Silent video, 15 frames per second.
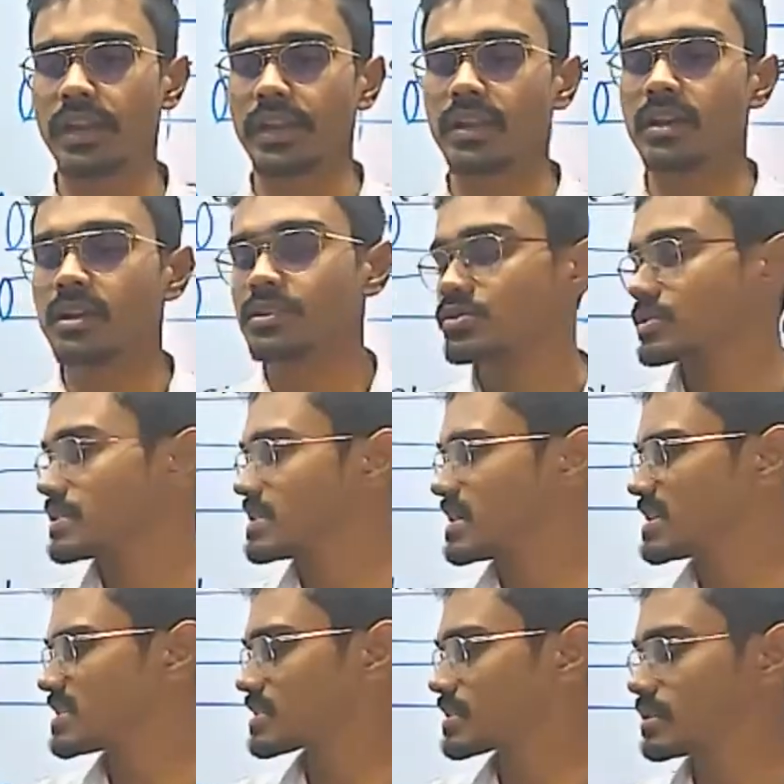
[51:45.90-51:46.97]
So this is,
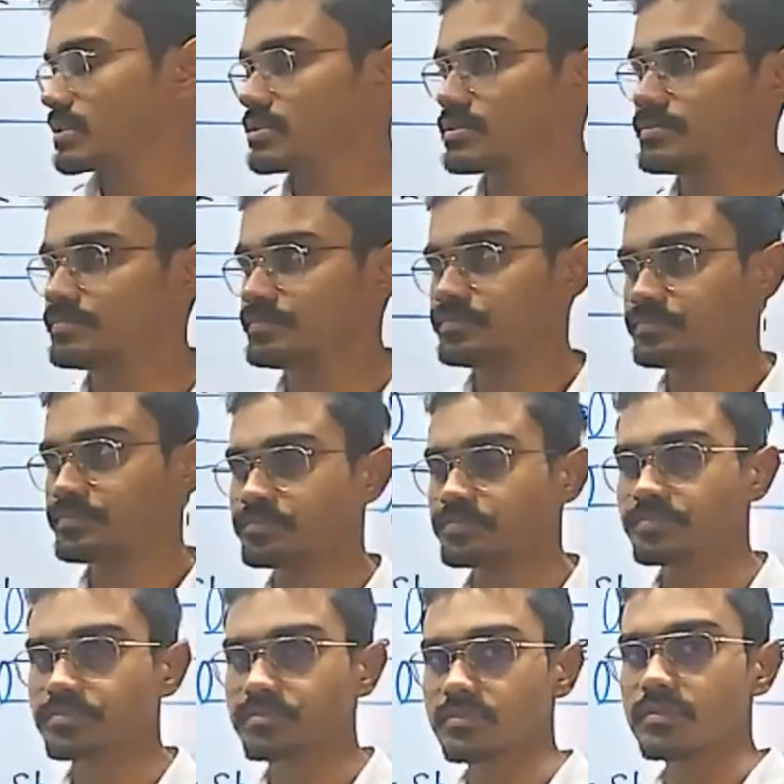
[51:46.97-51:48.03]

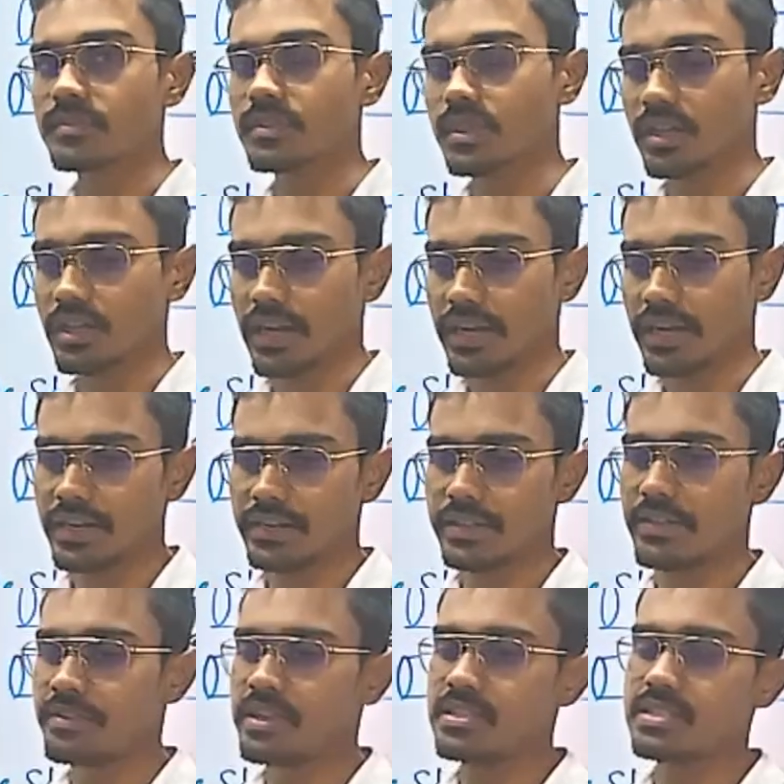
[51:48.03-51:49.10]
right,
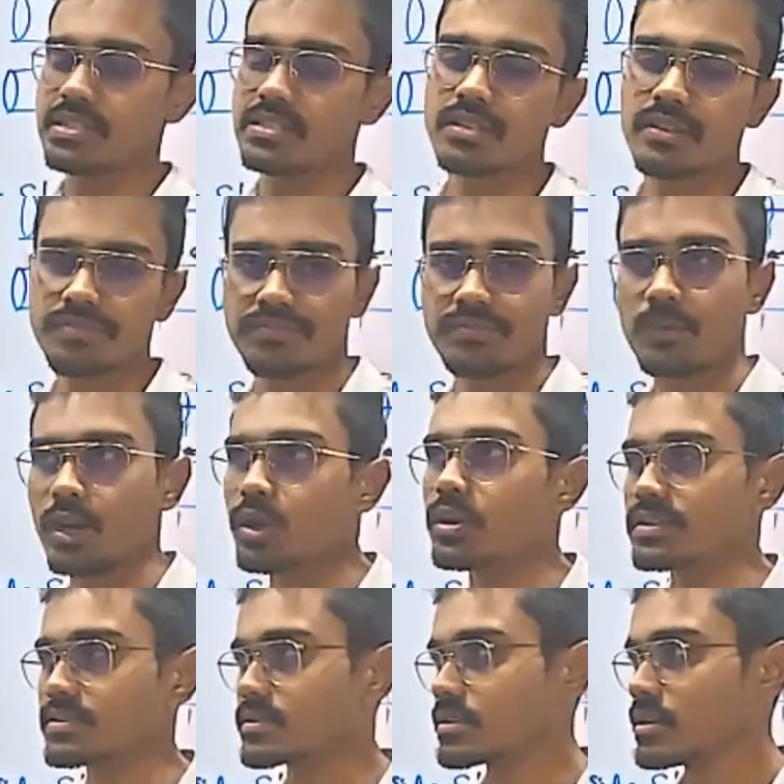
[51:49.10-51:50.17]
definitions of modulus,
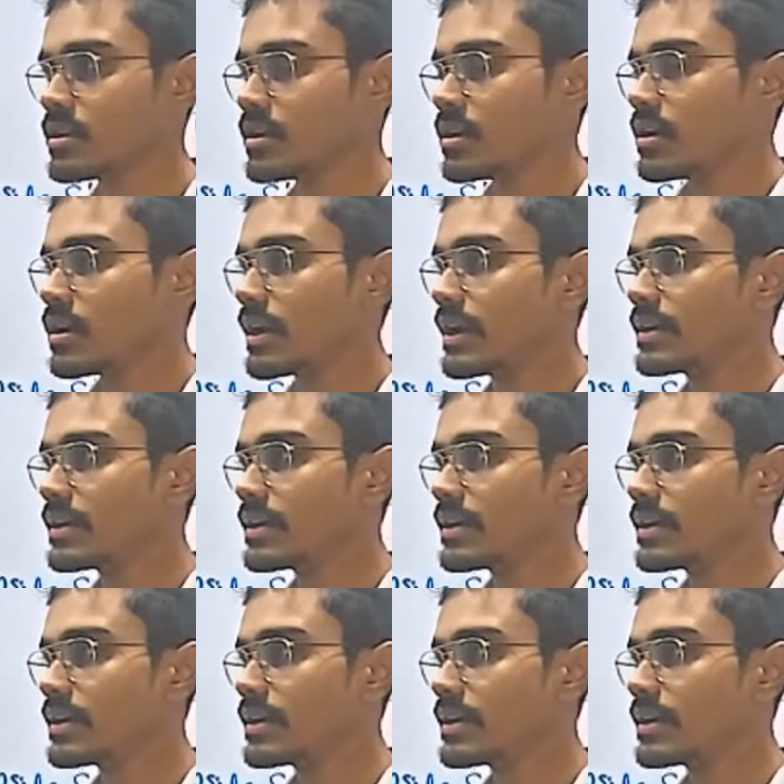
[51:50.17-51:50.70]
right?